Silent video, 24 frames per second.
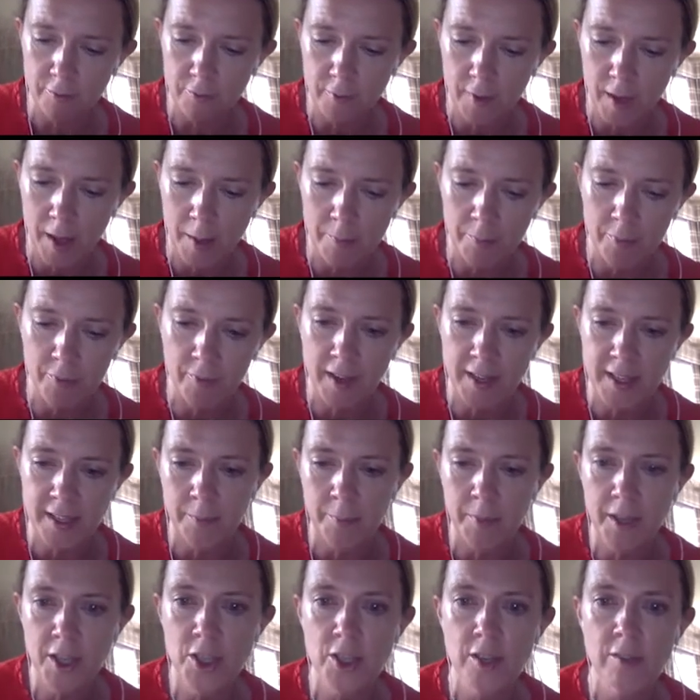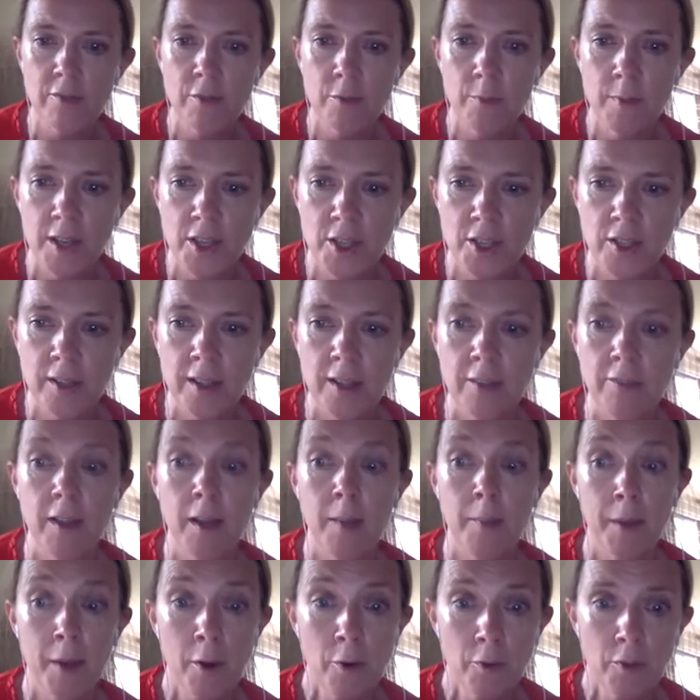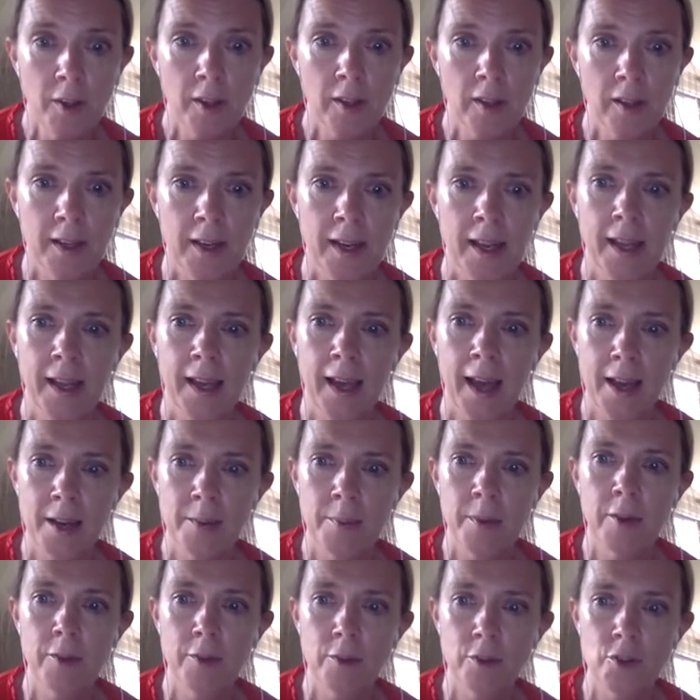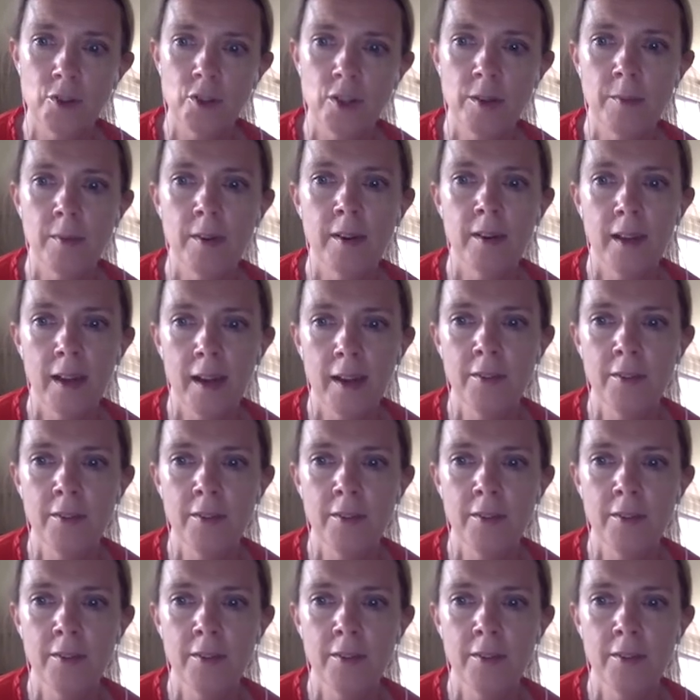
um, providing a patient information leaflet about the clinic and about their treatment